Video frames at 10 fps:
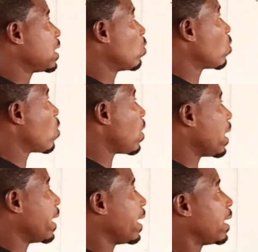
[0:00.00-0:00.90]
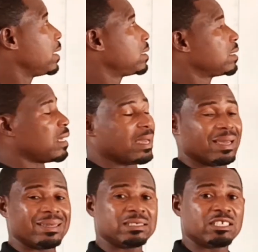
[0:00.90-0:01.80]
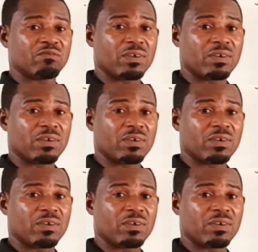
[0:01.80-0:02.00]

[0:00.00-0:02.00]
And then we'll go ahead and